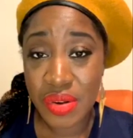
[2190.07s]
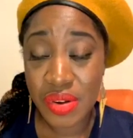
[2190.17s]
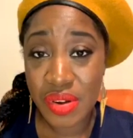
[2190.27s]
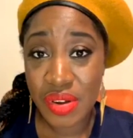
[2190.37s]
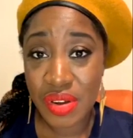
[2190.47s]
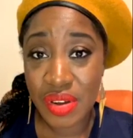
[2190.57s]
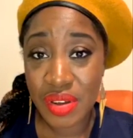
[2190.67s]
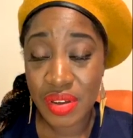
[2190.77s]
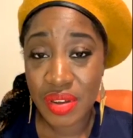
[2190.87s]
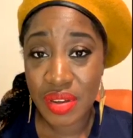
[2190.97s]

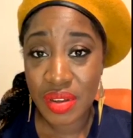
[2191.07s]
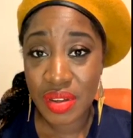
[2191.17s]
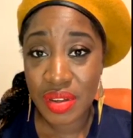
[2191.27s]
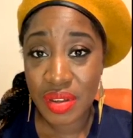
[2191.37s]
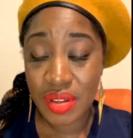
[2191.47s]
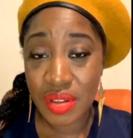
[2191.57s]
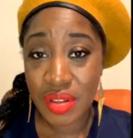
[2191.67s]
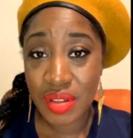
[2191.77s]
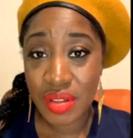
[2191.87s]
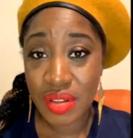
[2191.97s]

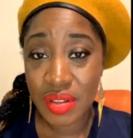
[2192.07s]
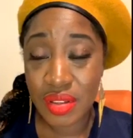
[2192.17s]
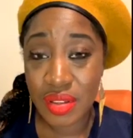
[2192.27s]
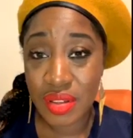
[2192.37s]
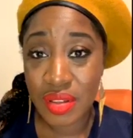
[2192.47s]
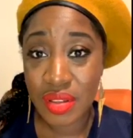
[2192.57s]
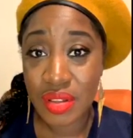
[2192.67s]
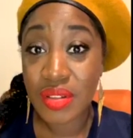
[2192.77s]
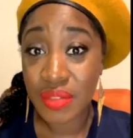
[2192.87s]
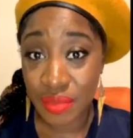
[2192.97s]

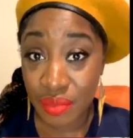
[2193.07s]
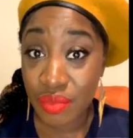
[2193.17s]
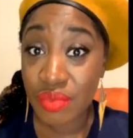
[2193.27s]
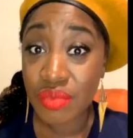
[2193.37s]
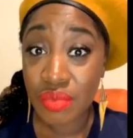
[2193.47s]
(silent)